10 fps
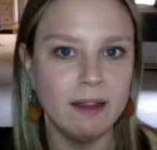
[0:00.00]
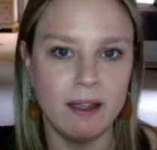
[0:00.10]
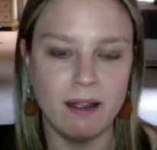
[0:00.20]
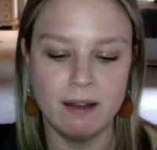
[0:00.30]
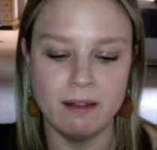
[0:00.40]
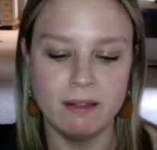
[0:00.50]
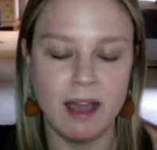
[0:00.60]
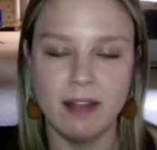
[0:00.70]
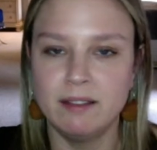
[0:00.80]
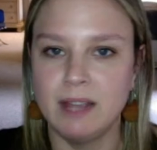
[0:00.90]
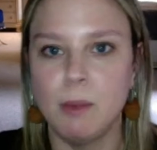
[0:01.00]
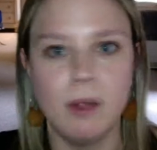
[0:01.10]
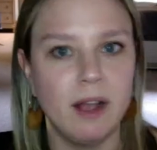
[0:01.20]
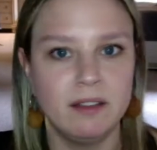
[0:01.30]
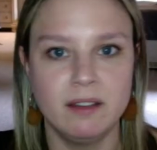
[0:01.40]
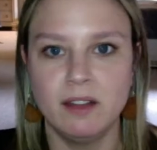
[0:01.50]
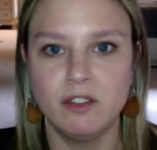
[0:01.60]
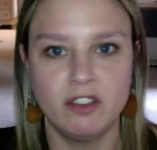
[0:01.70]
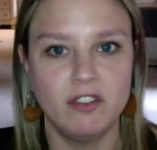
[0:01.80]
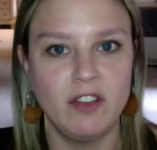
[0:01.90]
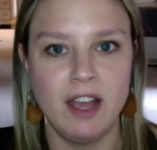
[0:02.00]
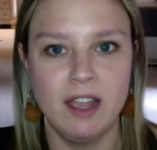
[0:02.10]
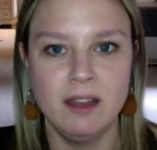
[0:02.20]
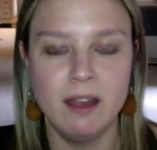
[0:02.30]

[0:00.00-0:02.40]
and that stabilizes it just fine.